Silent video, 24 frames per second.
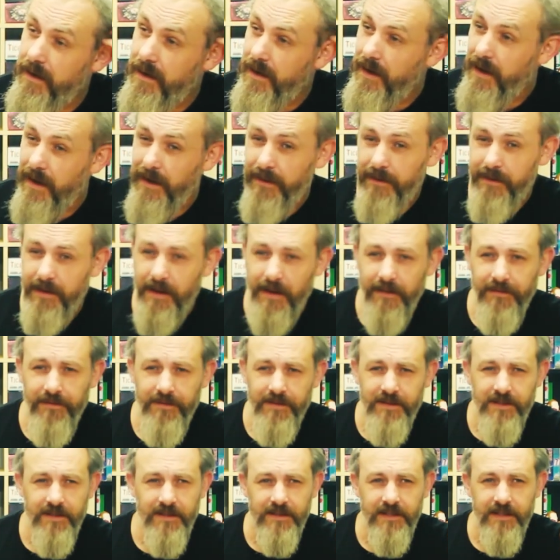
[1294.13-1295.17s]
uh,
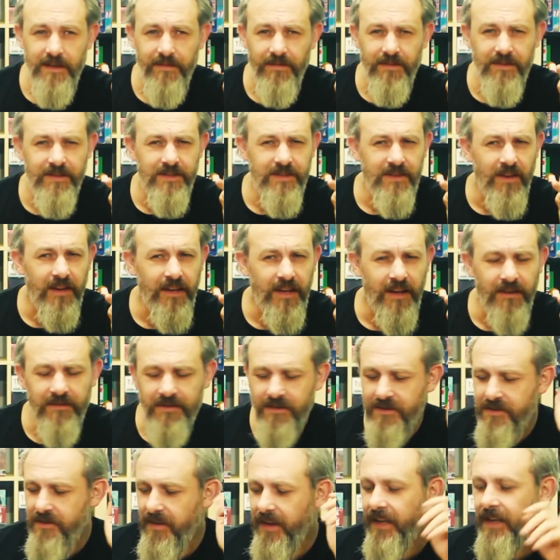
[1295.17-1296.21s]
Seven Psychos
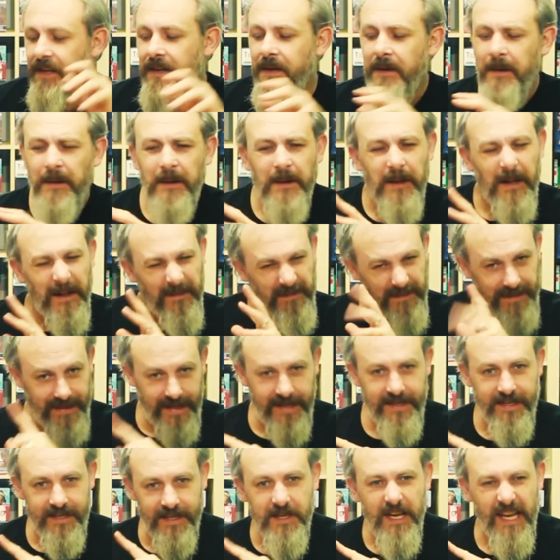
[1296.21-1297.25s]
or something.
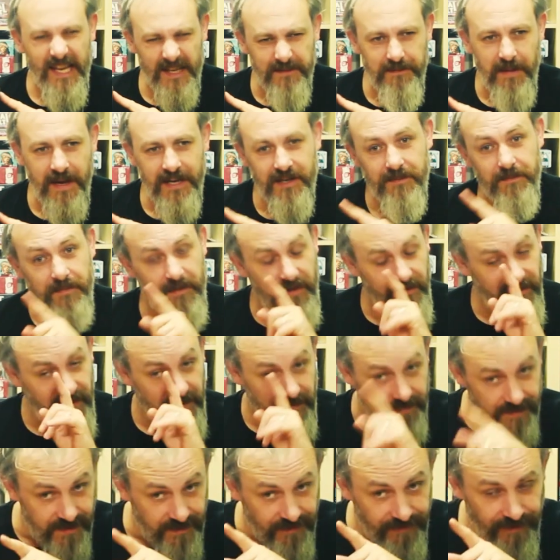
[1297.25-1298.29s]
This is his best movie.
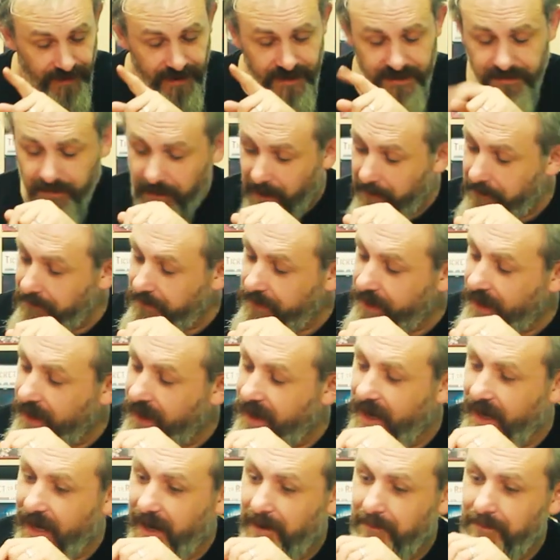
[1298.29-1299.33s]
It was his first one.
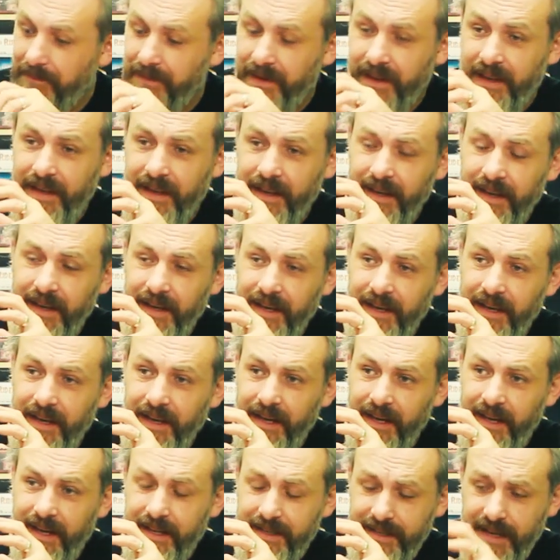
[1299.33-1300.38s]
Um,
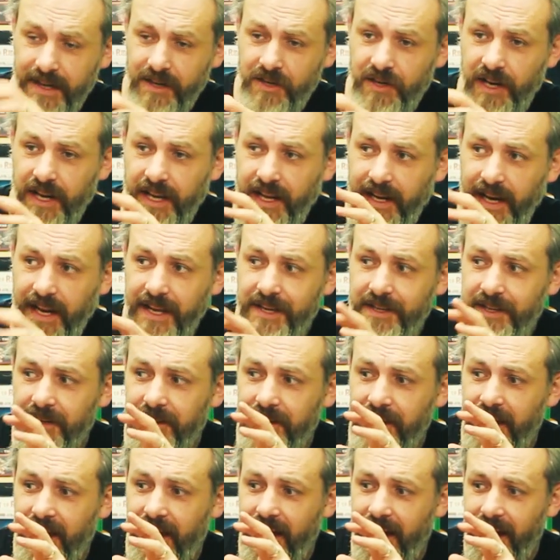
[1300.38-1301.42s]
essentially,
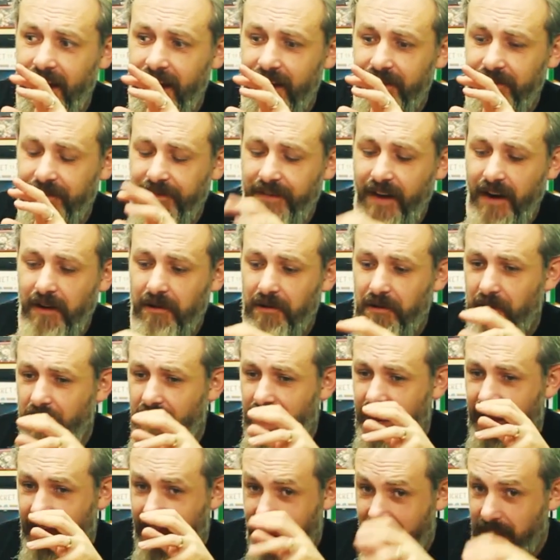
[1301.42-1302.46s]
Gleeson and Farrell
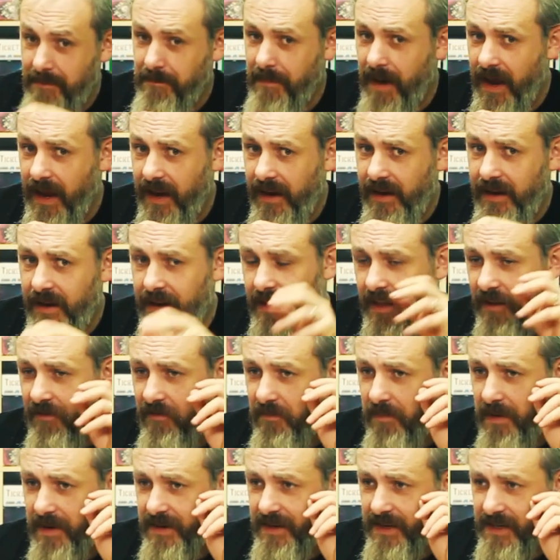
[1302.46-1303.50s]
are hitmen.
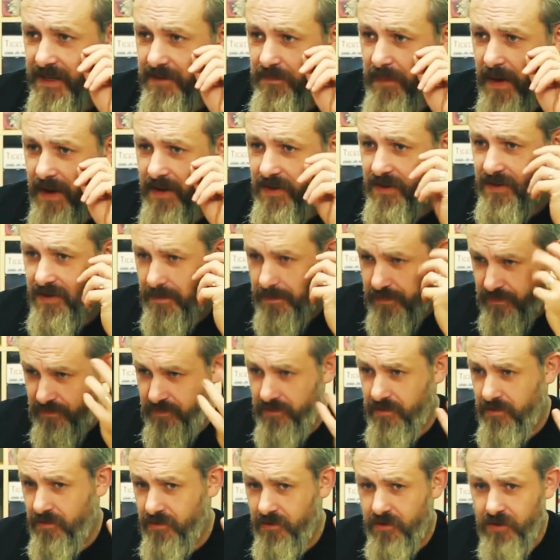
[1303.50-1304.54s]
They've been dispatched to
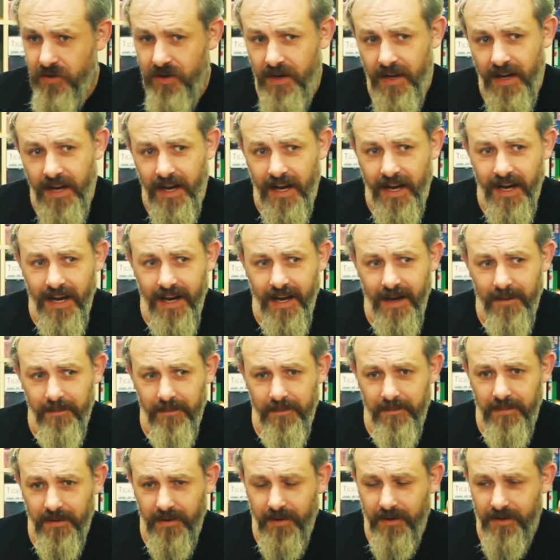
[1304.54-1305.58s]
Bruges
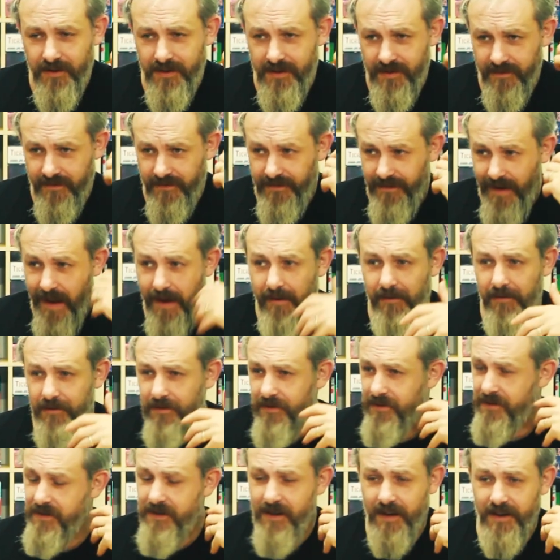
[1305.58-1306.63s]
um, because of Farrell
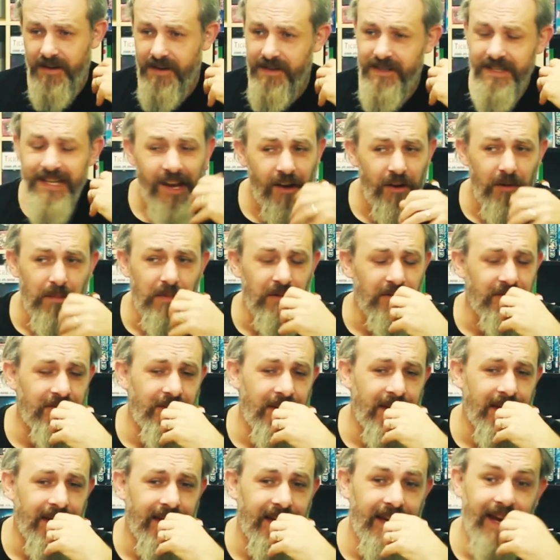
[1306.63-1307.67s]
has done a terrible
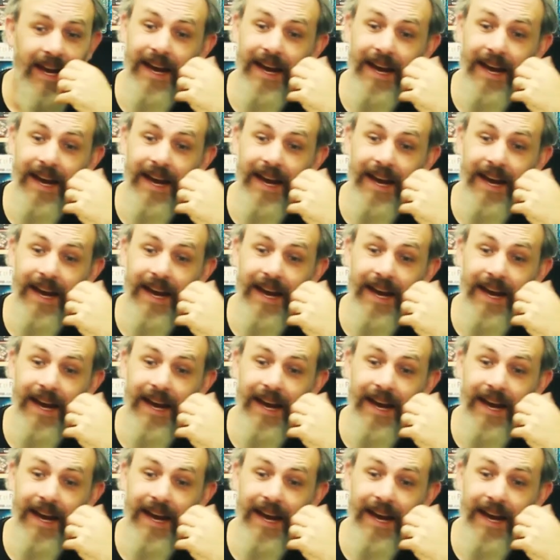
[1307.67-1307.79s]
thing,